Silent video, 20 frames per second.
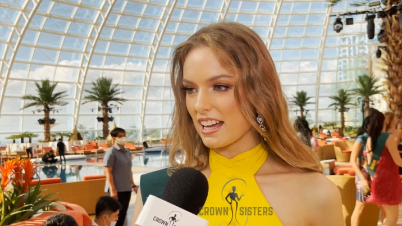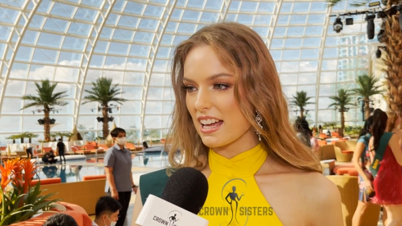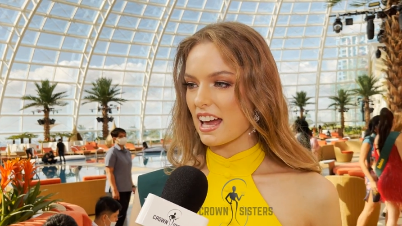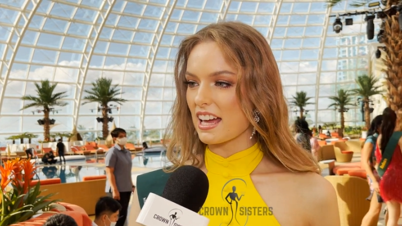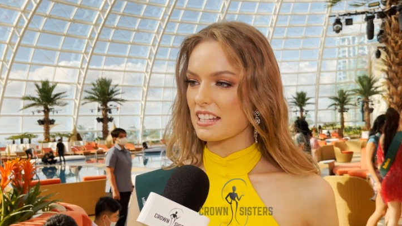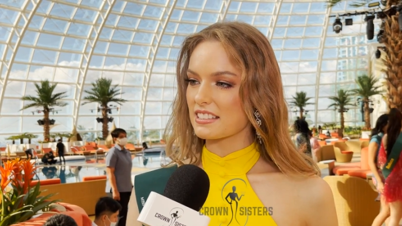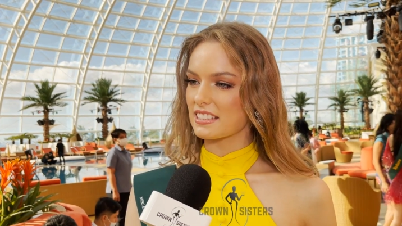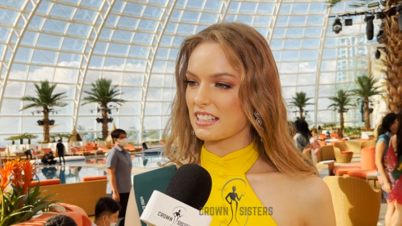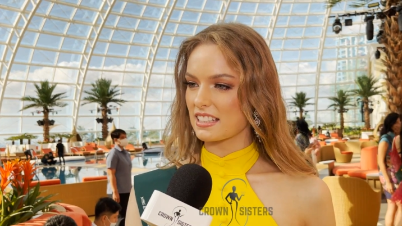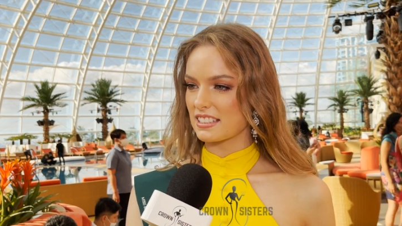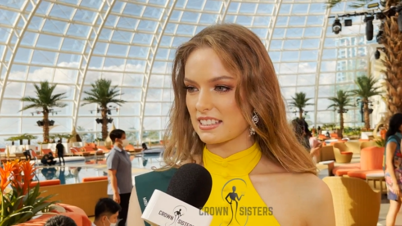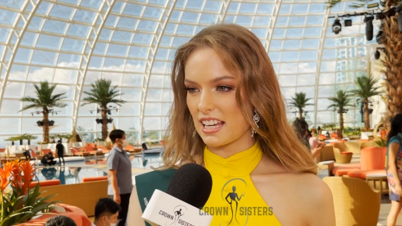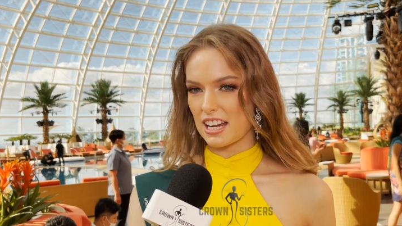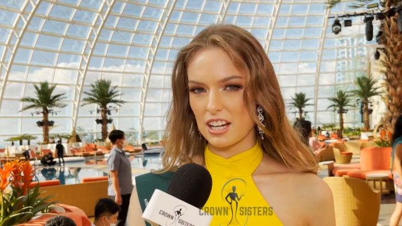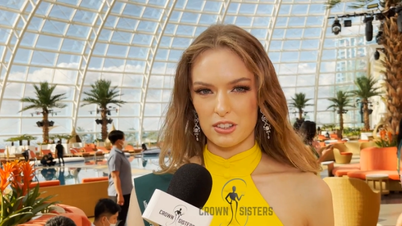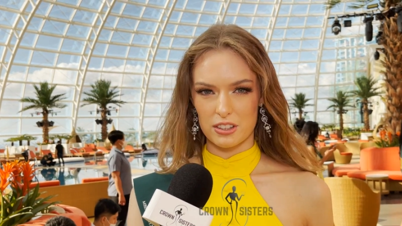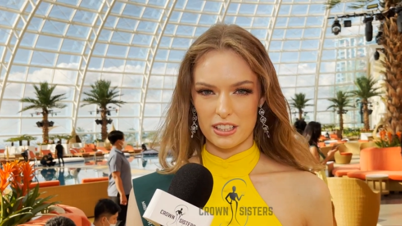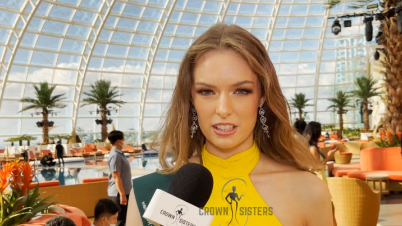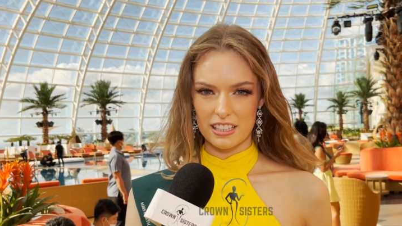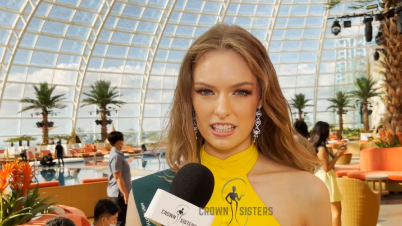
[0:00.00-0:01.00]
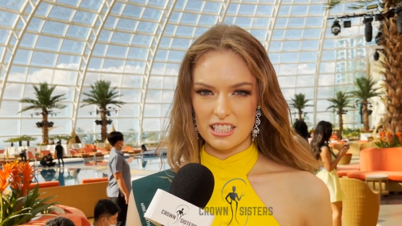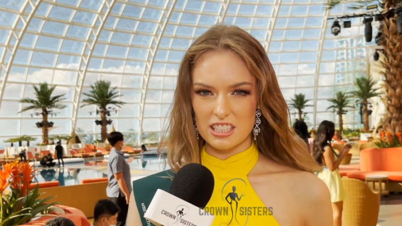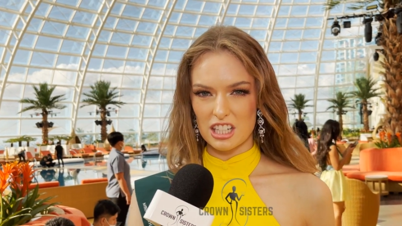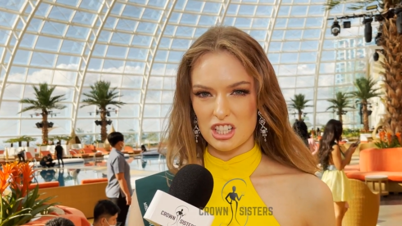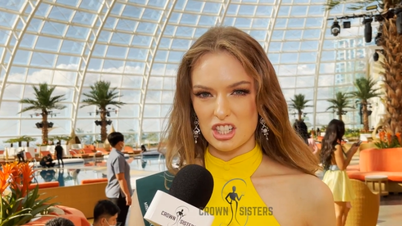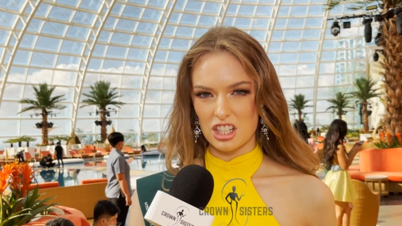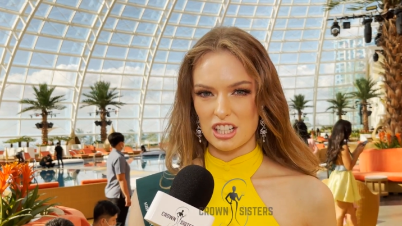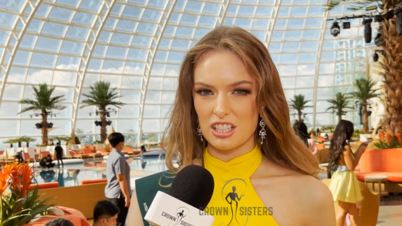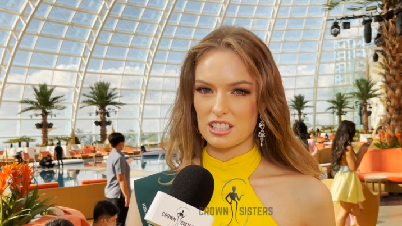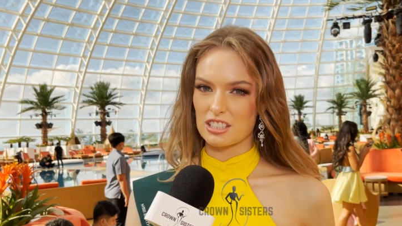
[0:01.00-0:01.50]
It's a sacred
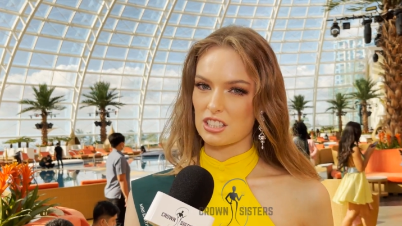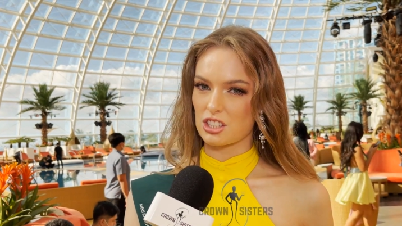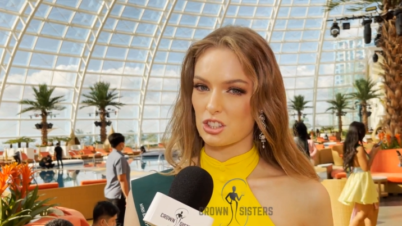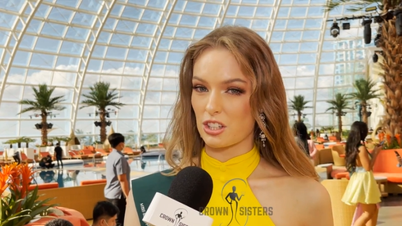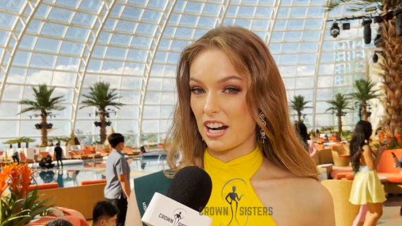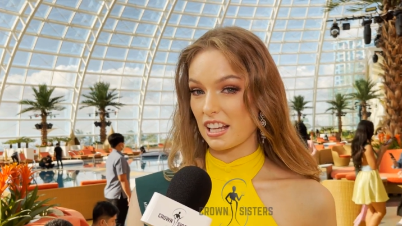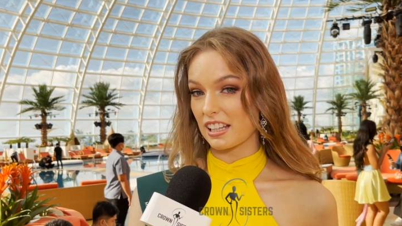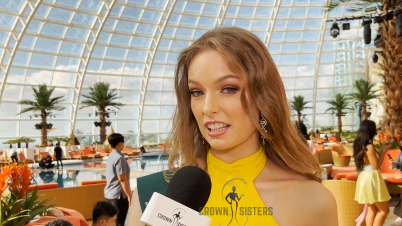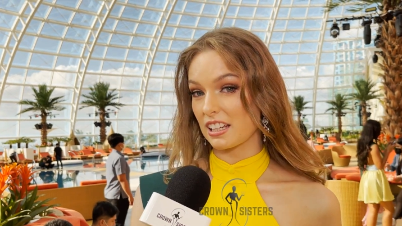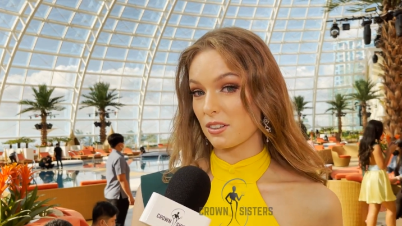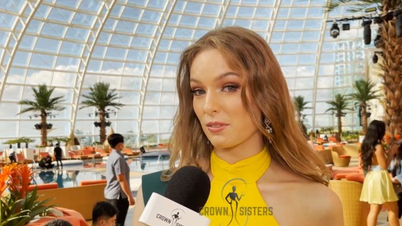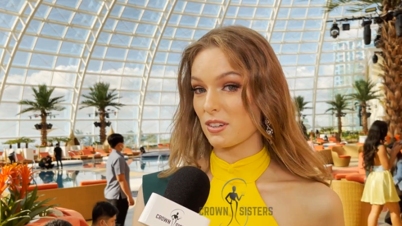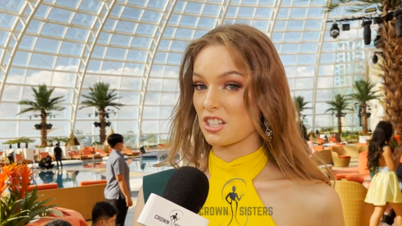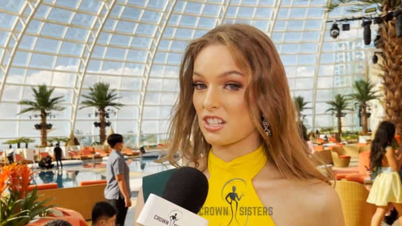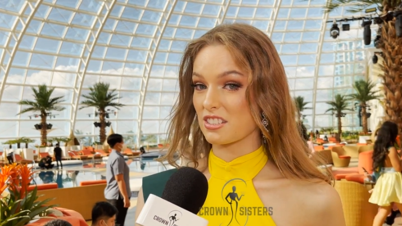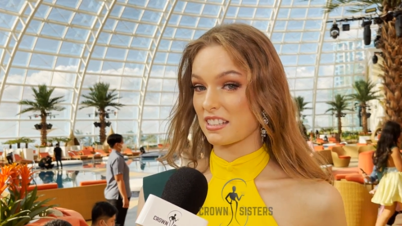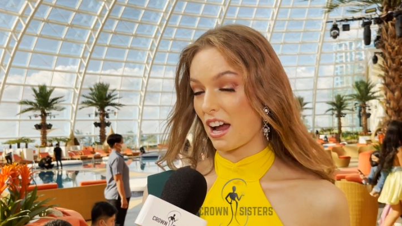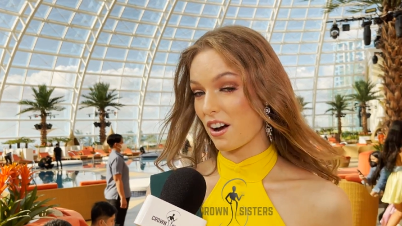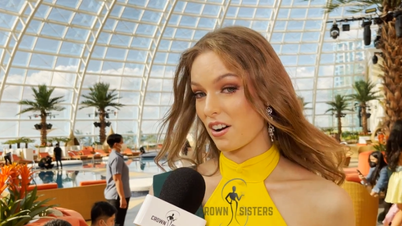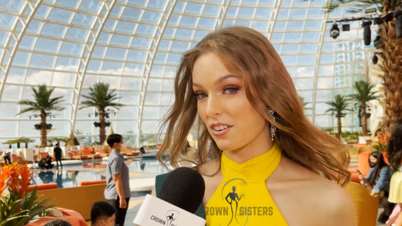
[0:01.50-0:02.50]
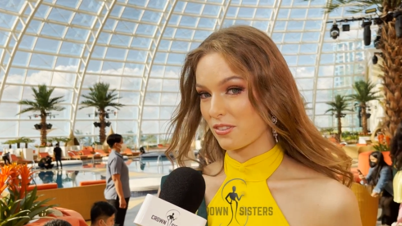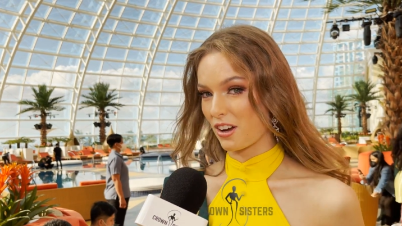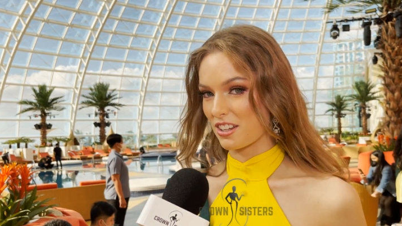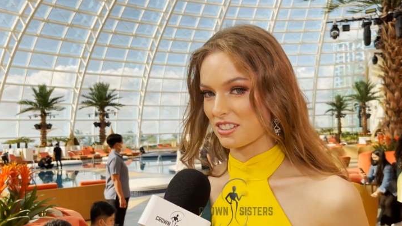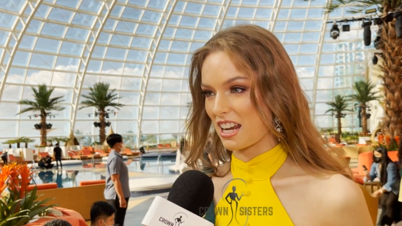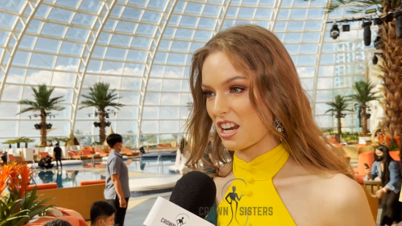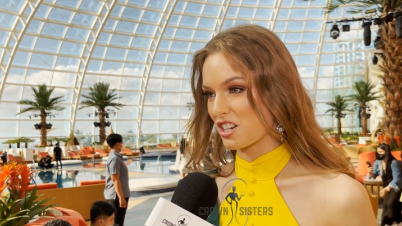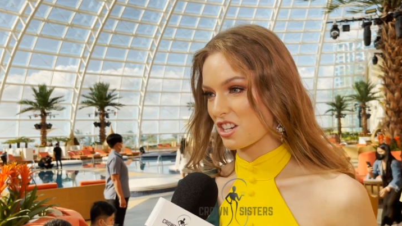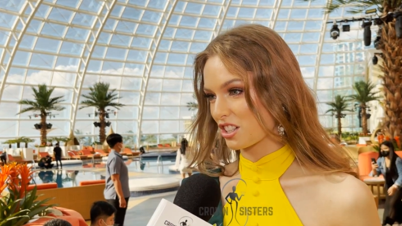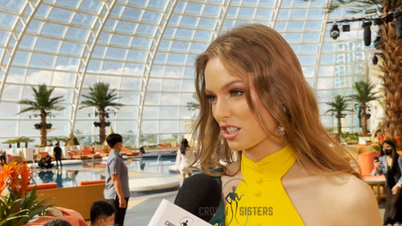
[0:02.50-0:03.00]
Indigenous Australian, which is our
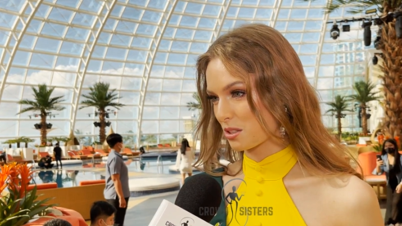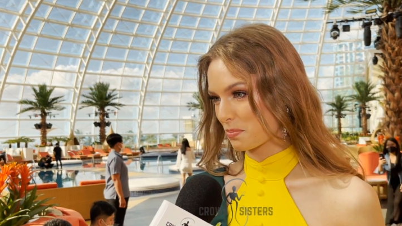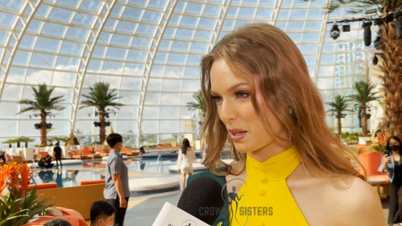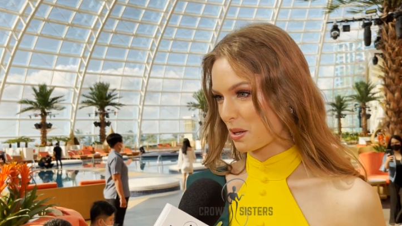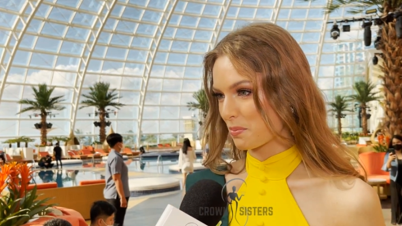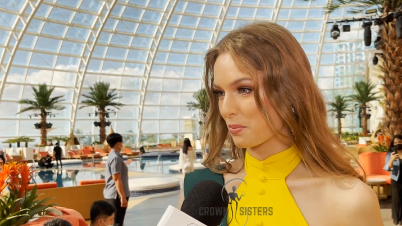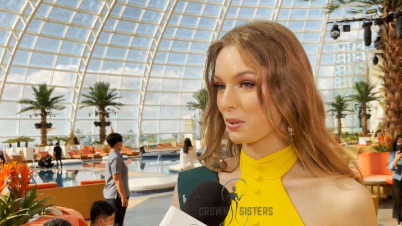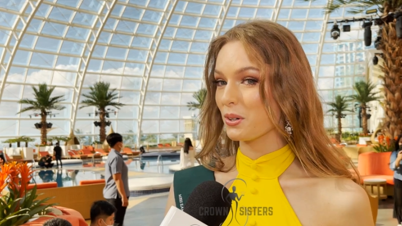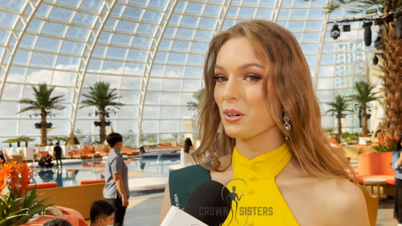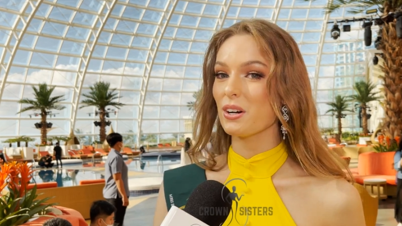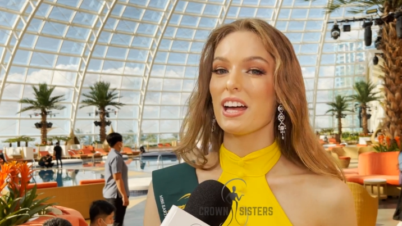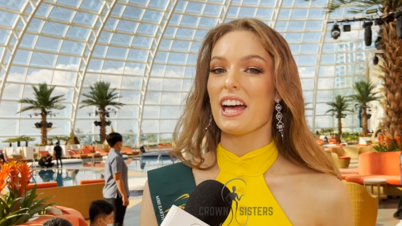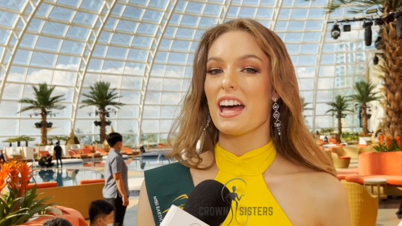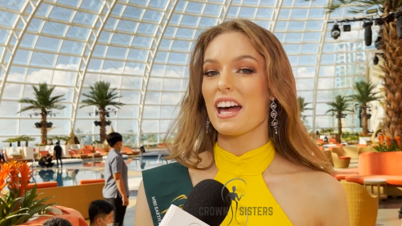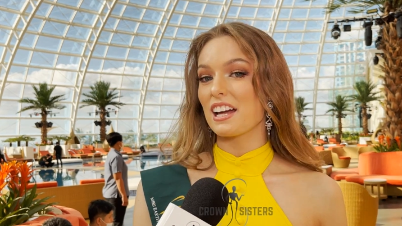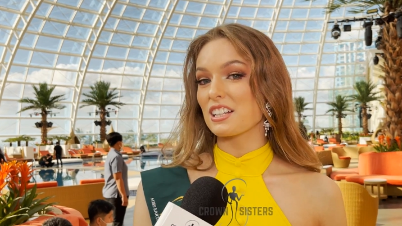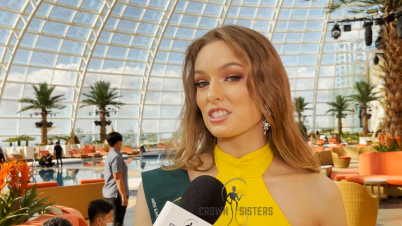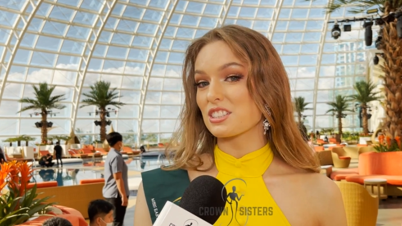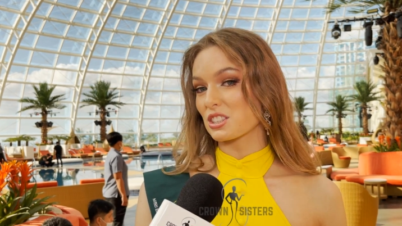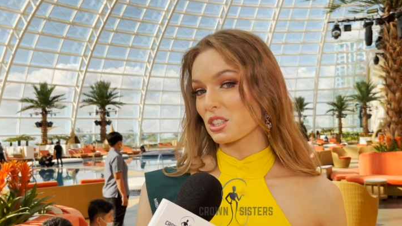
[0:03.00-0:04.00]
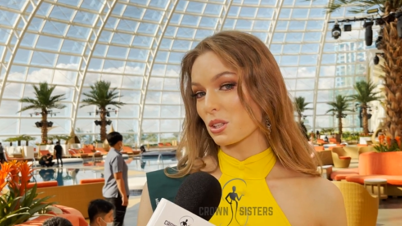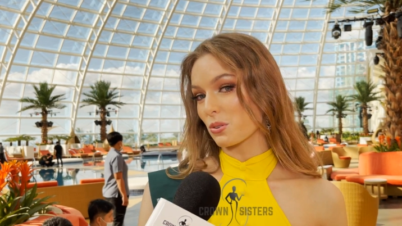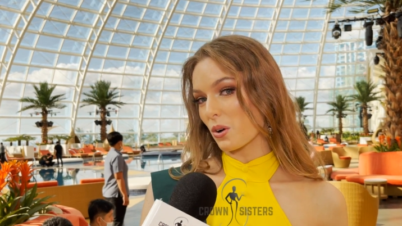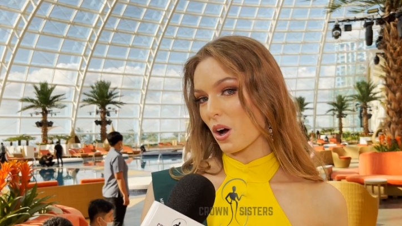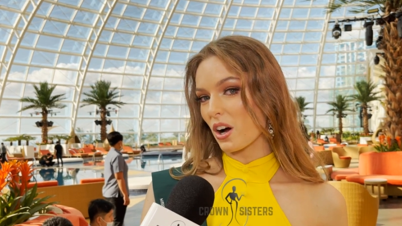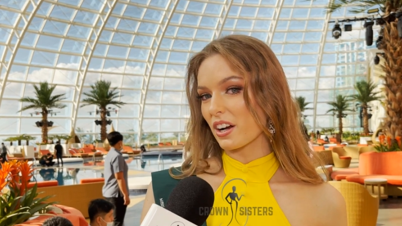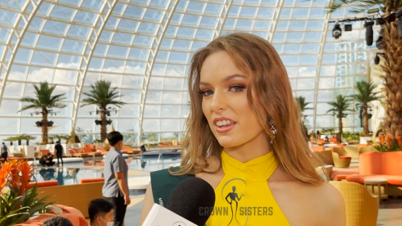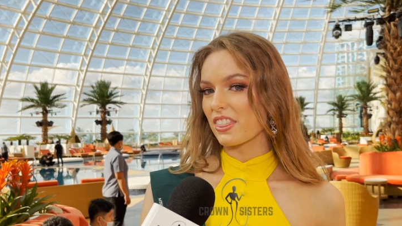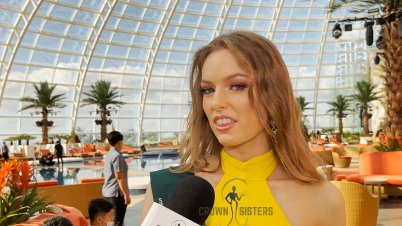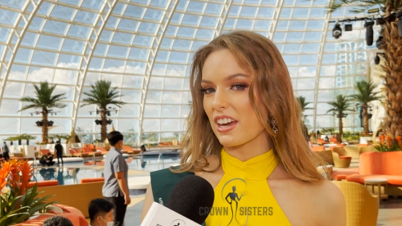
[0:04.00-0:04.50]
First Nations people. It's the
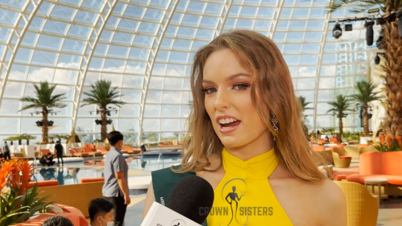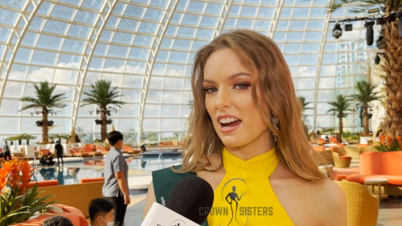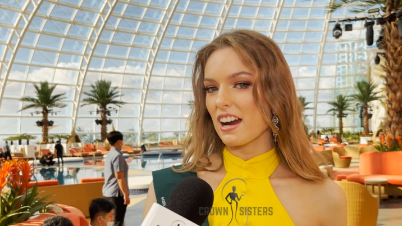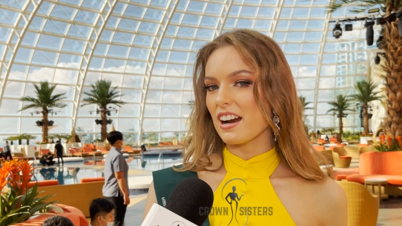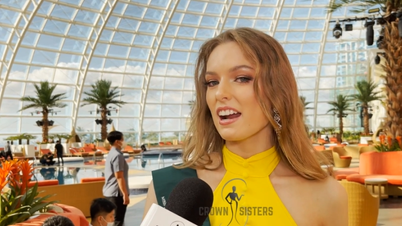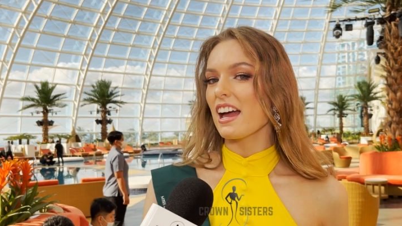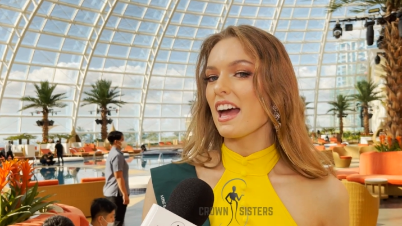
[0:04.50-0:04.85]
rock there,